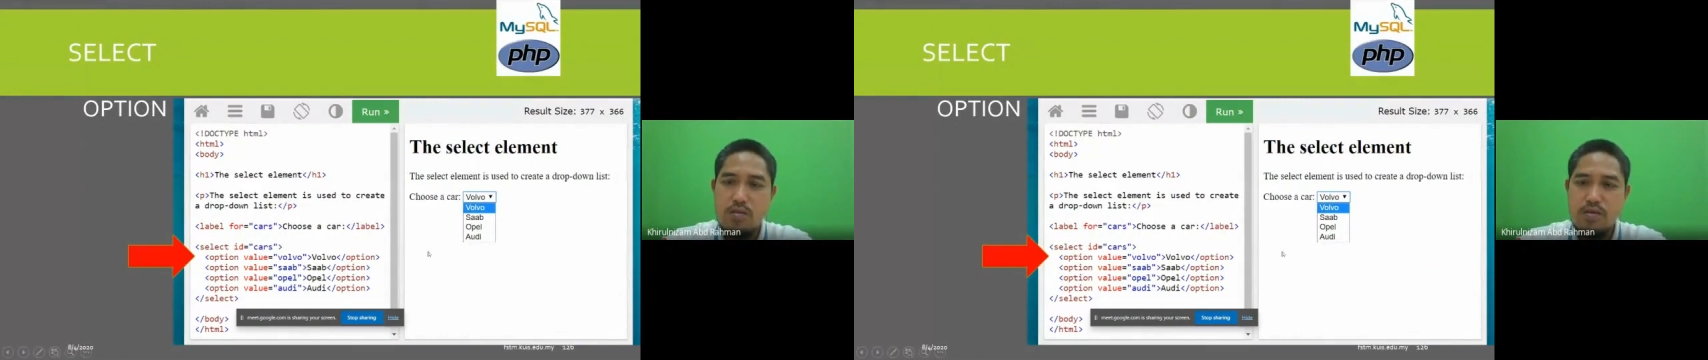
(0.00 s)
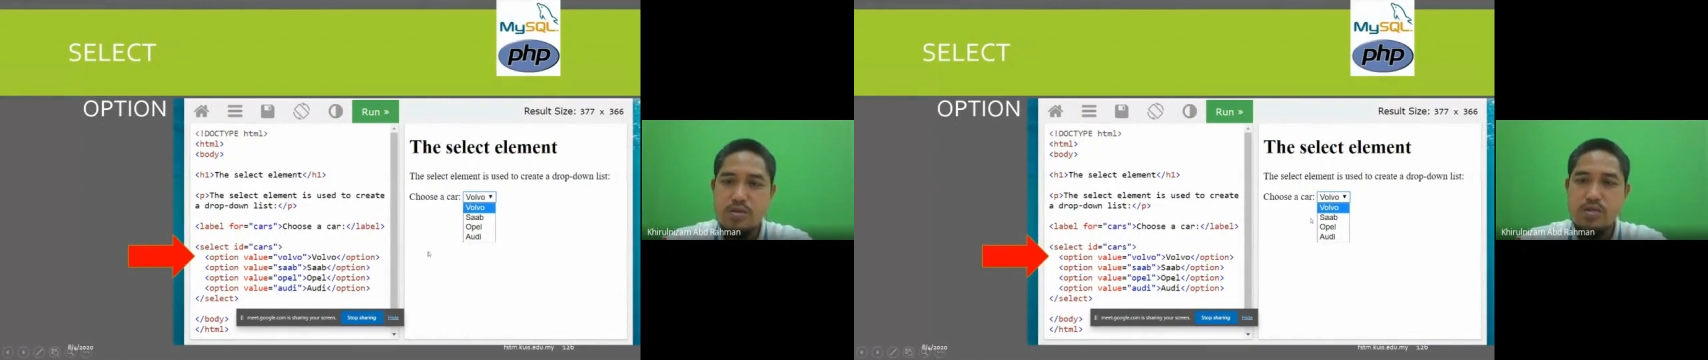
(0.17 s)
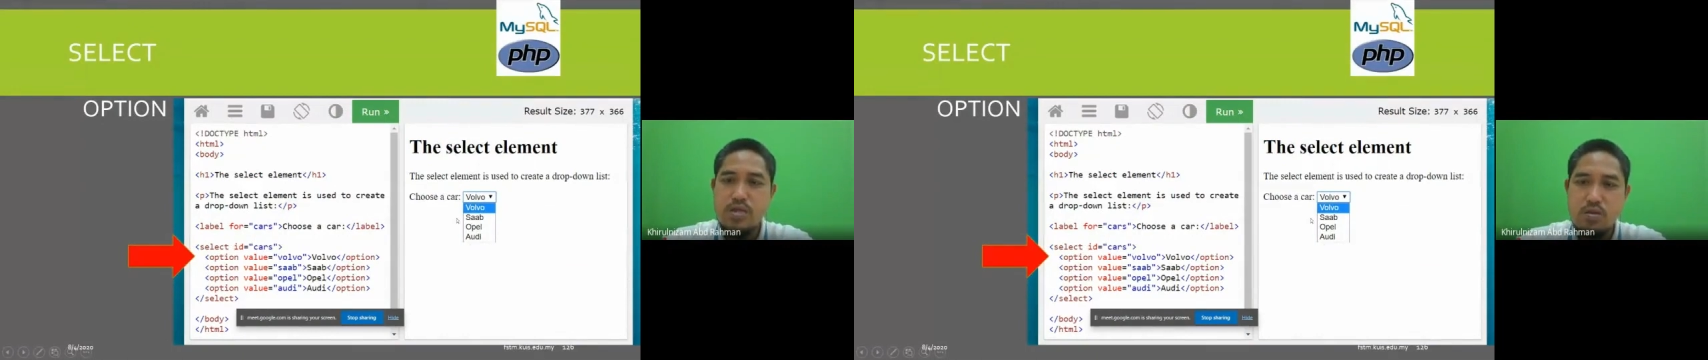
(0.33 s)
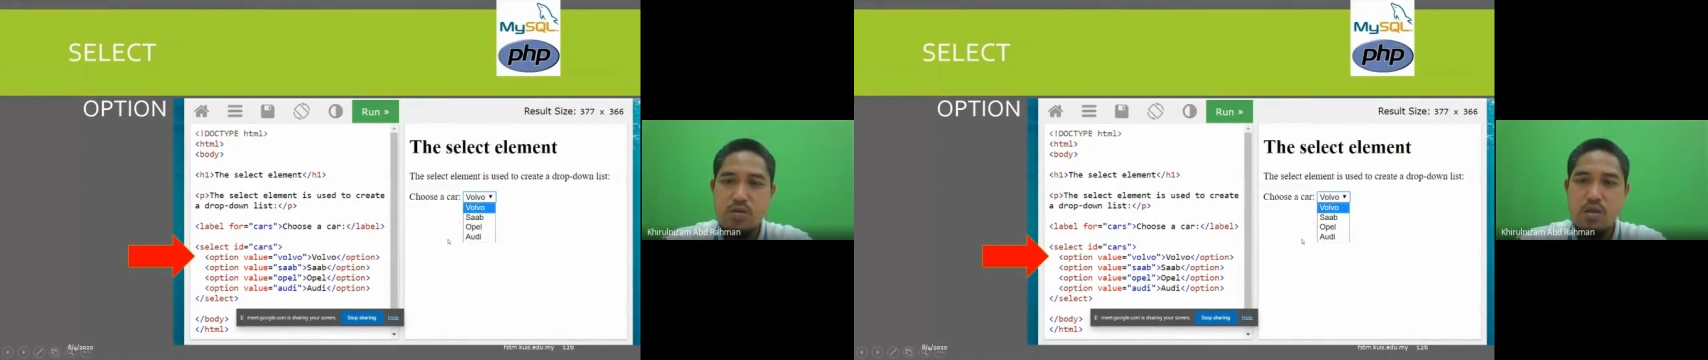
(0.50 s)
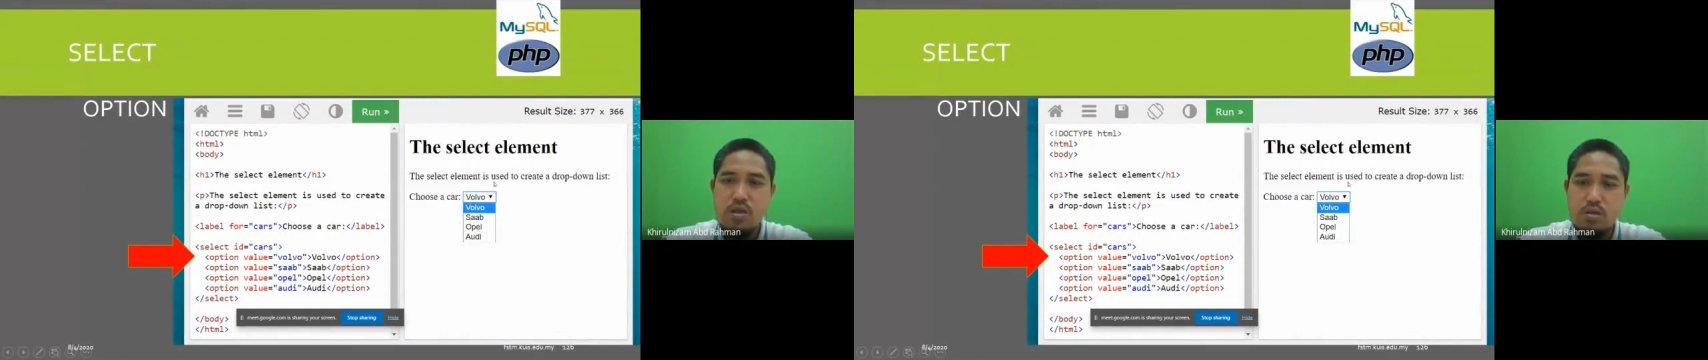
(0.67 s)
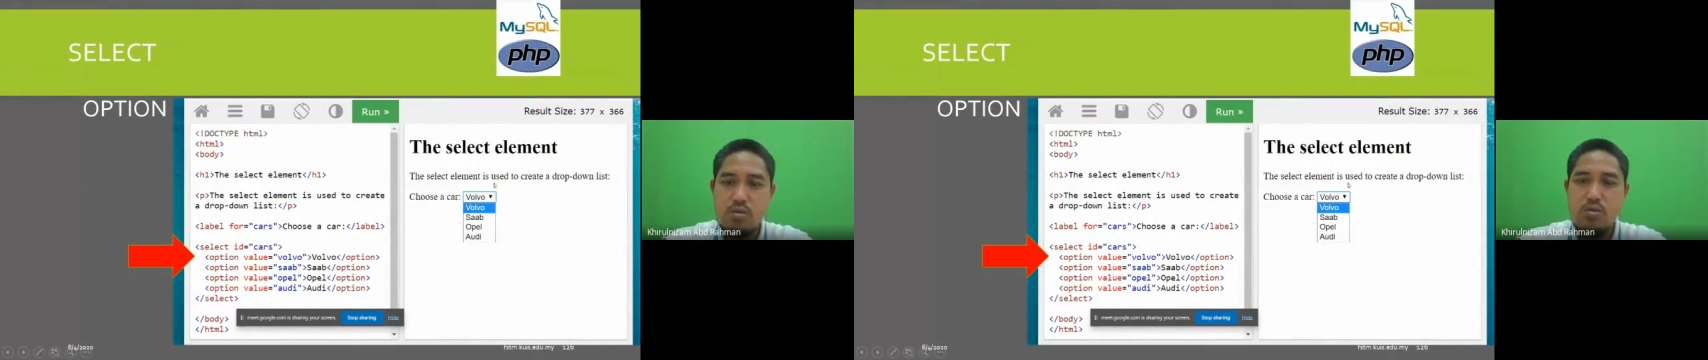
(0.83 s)
first thing you
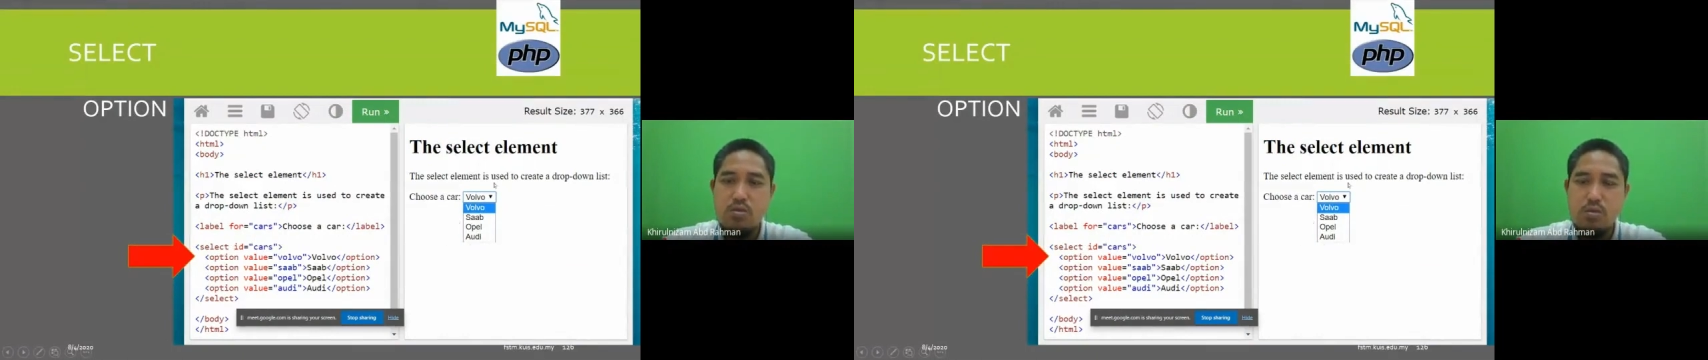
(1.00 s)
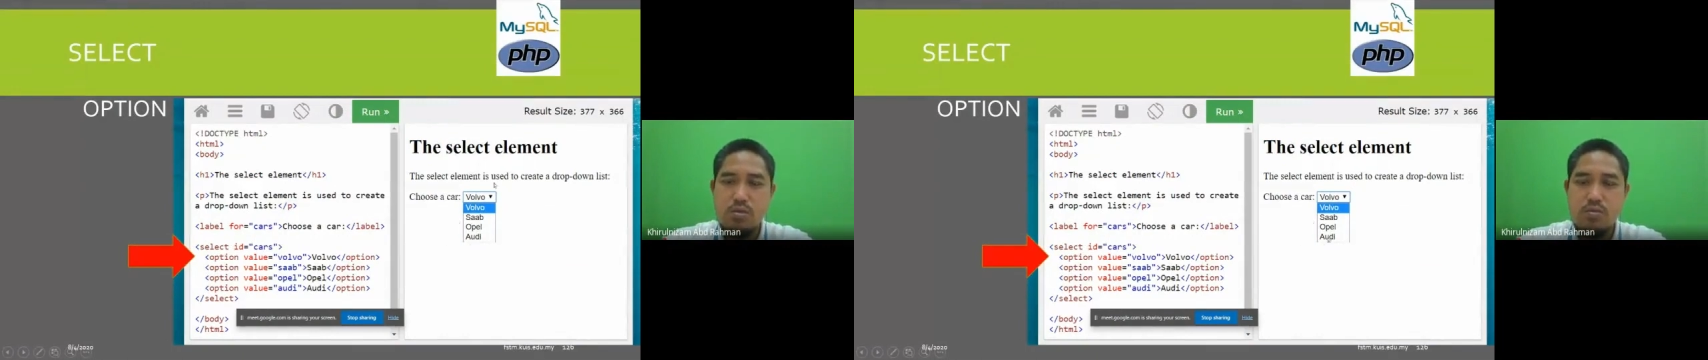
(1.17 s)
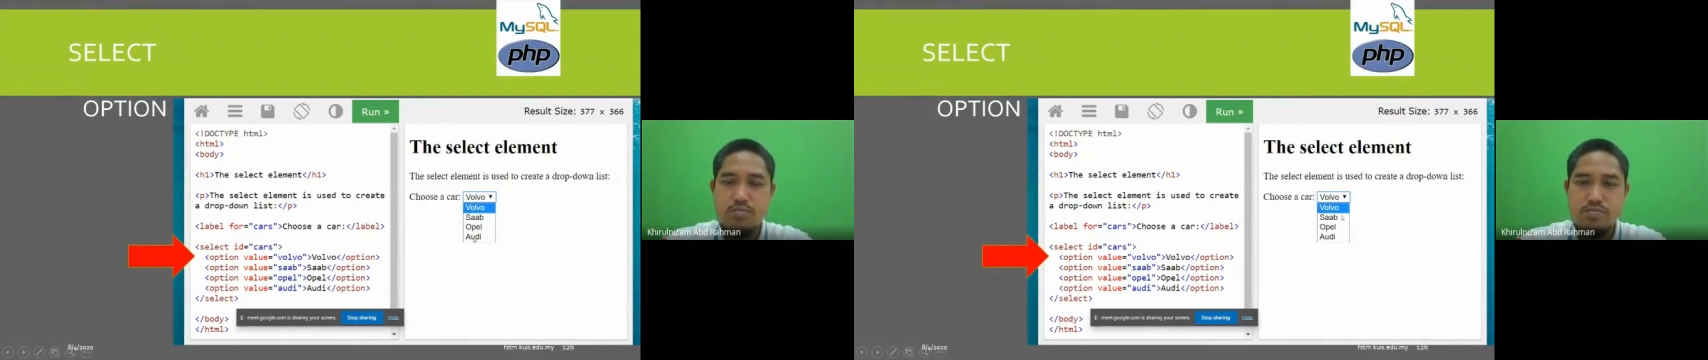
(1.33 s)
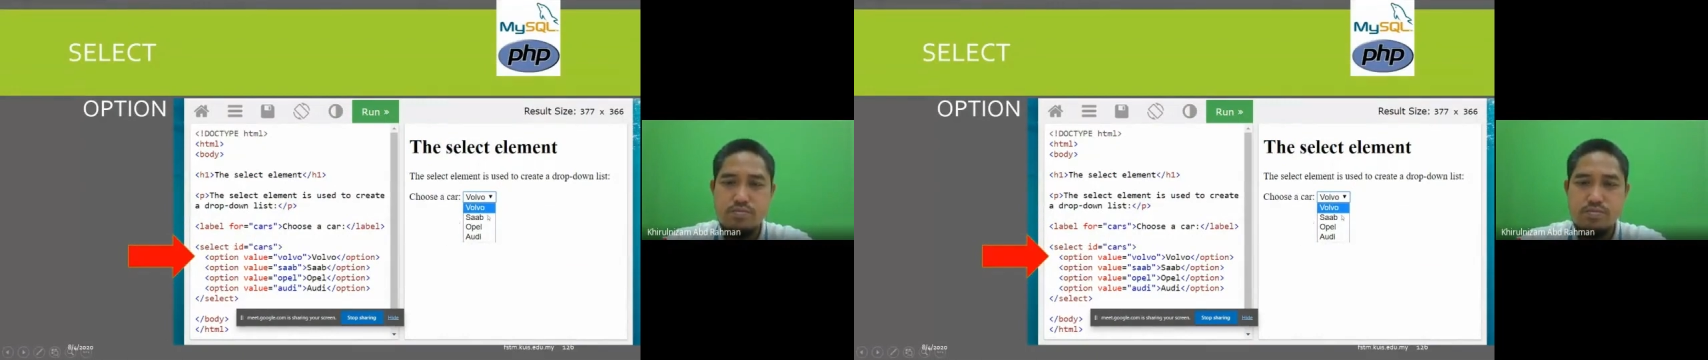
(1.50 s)
need to